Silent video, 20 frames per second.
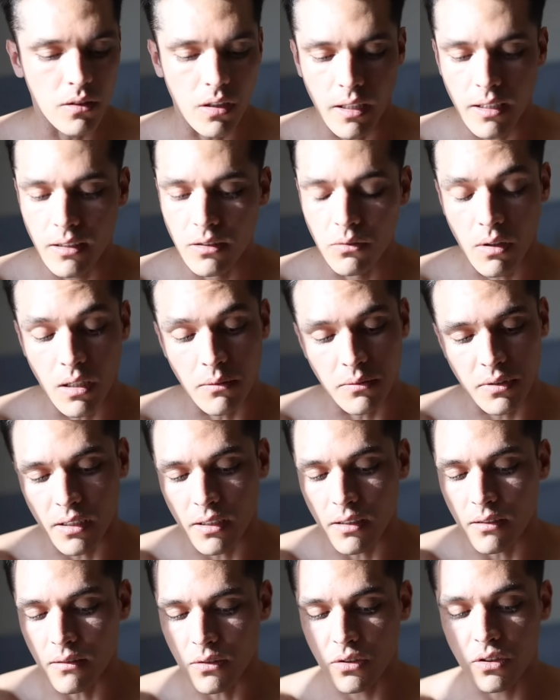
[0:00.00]
This is what I'm
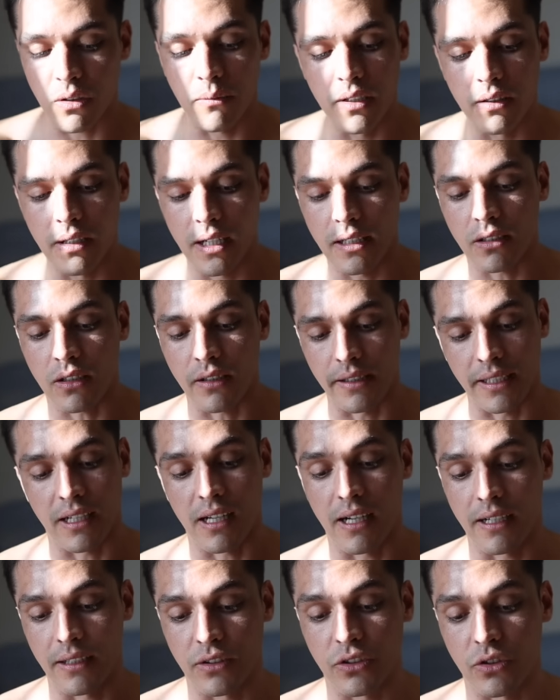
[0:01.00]
seeing here. Some of you guys are
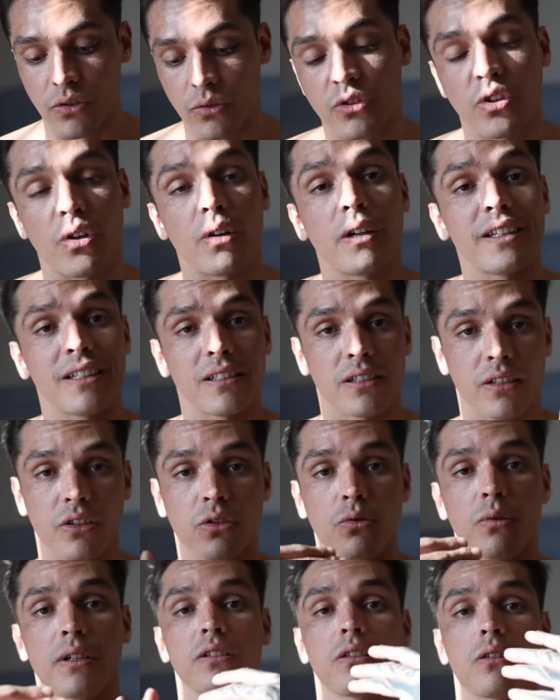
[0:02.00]
inclined to turning the
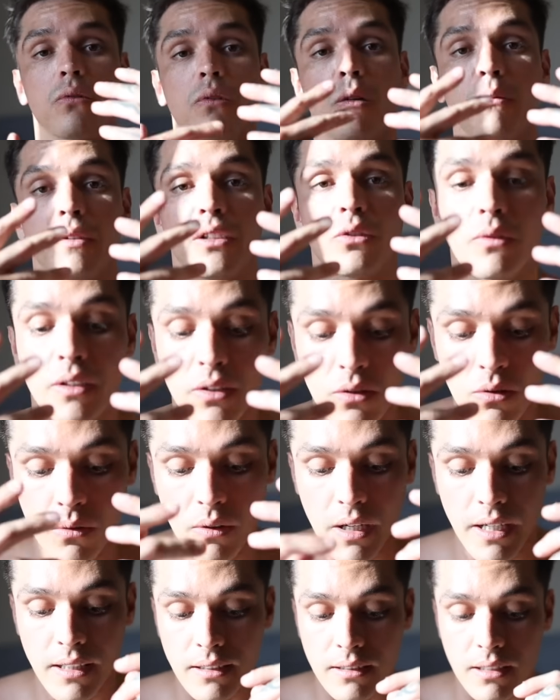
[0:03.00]
situation around between
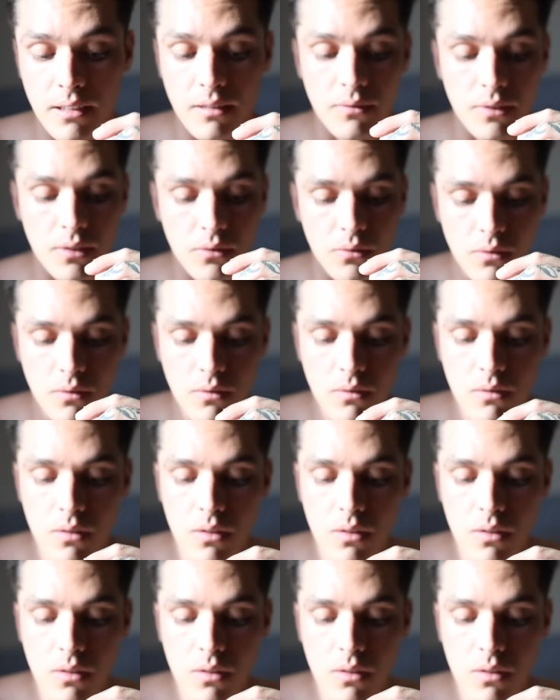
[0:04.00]
you and this individual.